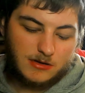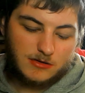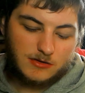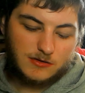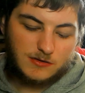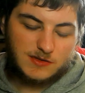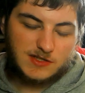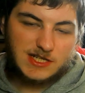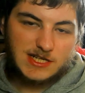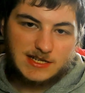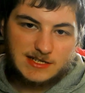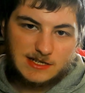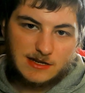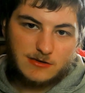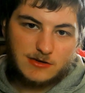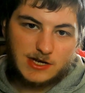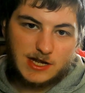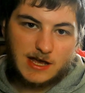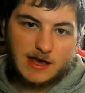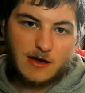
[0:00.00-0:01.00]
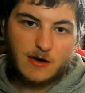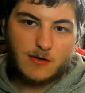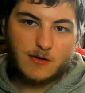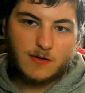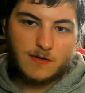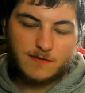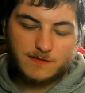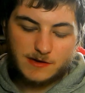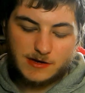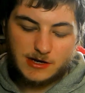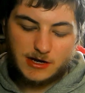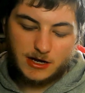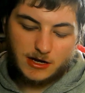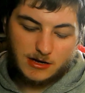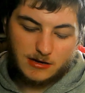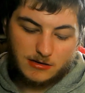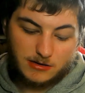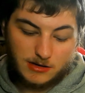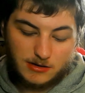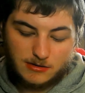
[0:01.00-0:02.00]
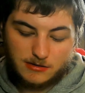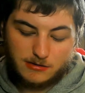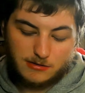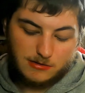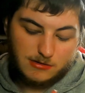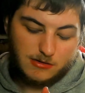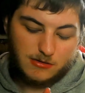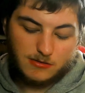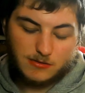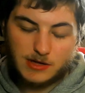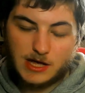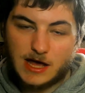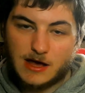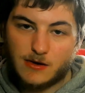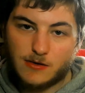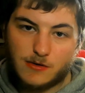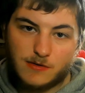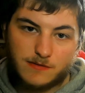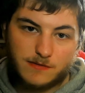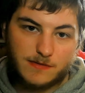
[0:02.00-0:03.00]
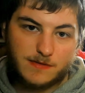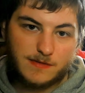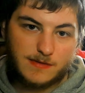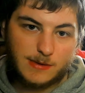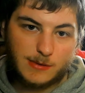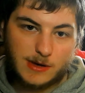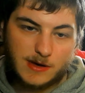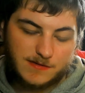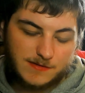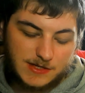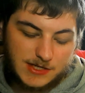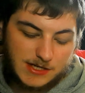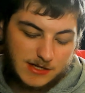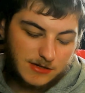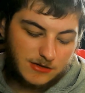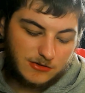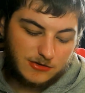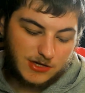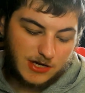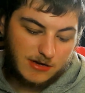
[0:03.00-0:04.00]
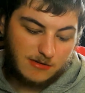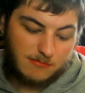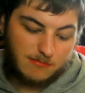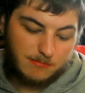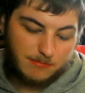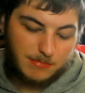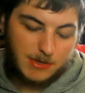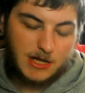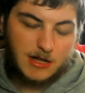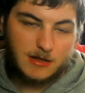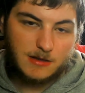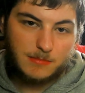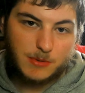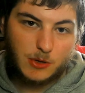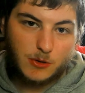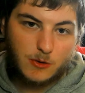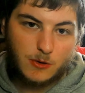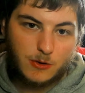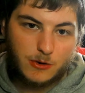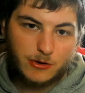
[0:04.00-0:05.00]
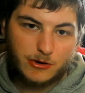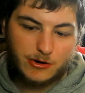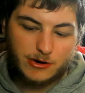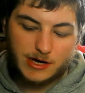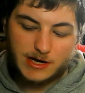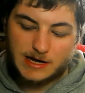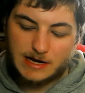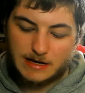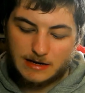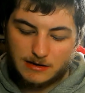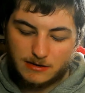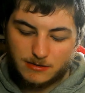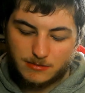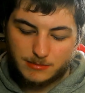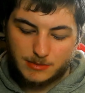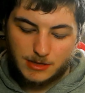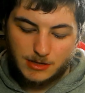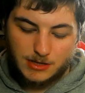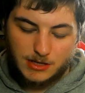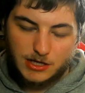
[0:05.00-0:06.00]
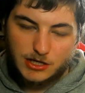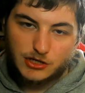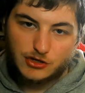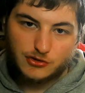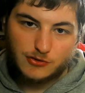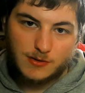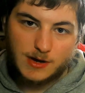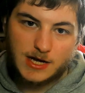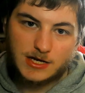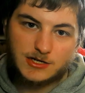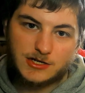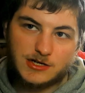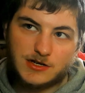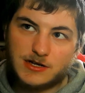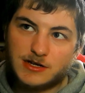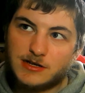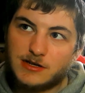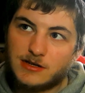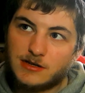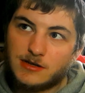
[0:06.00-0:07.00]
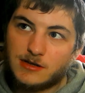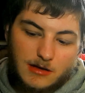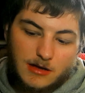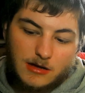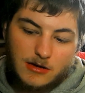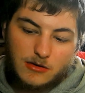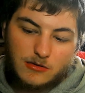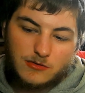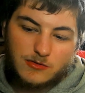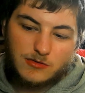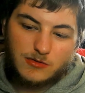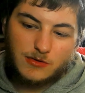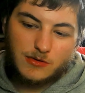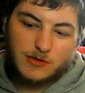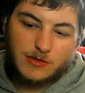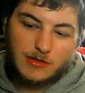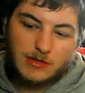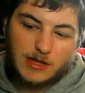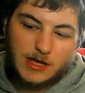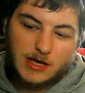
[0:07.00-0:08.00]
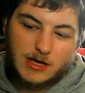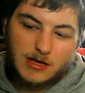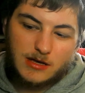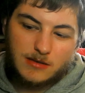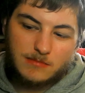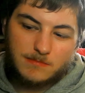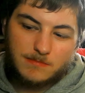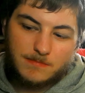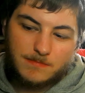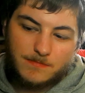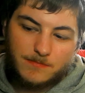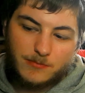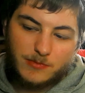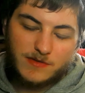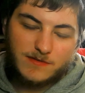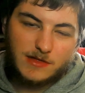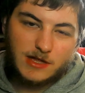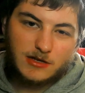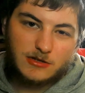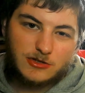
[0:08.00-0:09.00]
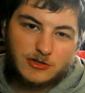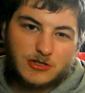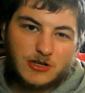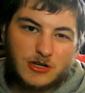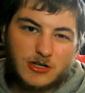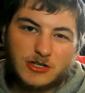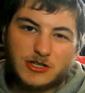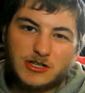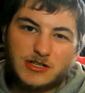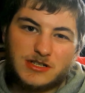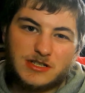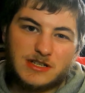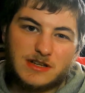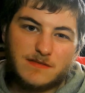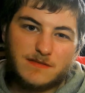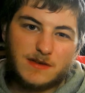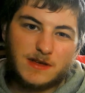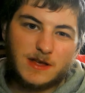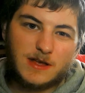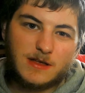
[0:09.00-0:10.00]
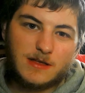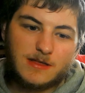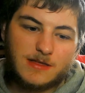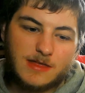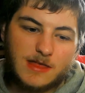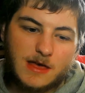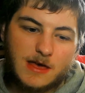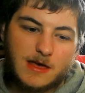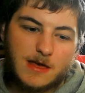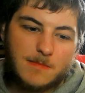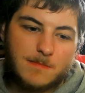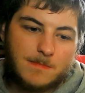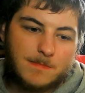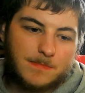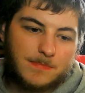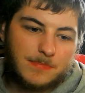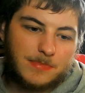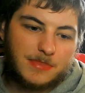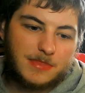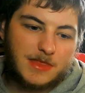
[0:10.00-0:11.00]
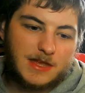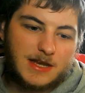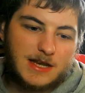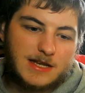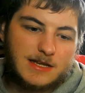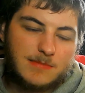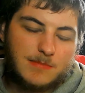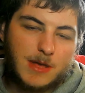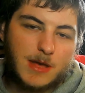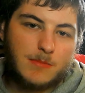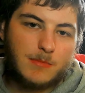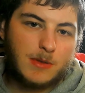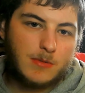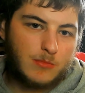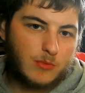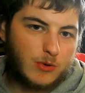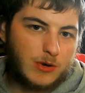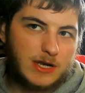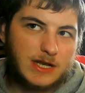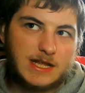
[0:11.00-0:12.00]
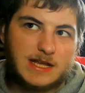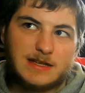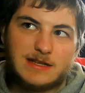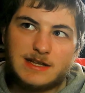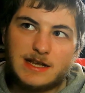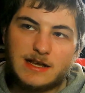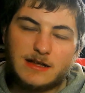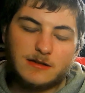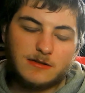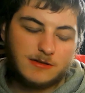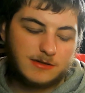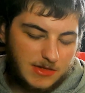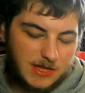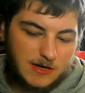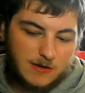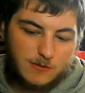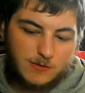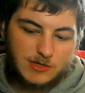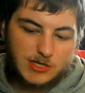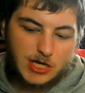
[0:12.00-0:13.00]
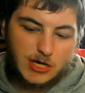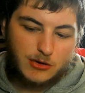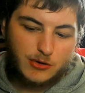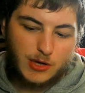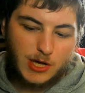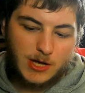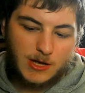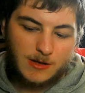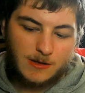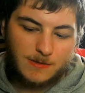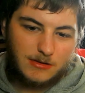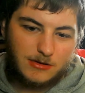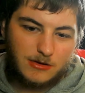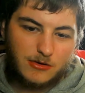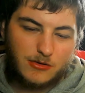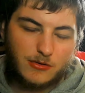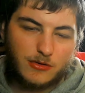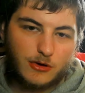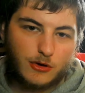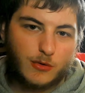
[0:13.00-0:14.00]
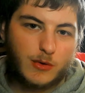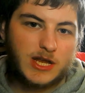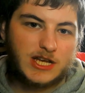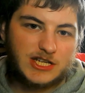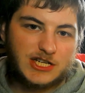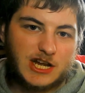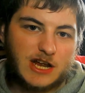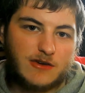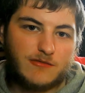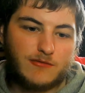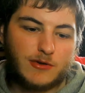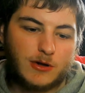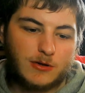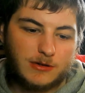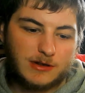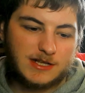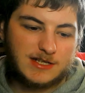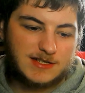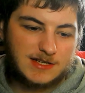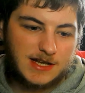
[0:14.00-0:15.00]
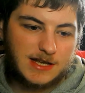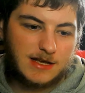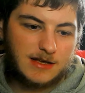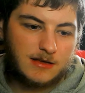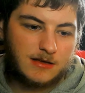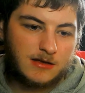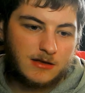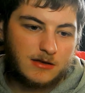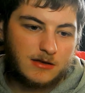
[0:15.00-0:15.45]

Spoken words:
so it's easier to get off, and you can get off without having to try and peel up a corner and end up scratching it. And also with the instructions, I think they need to be a bit more detailed. They don't tell you, they're quite general. They say,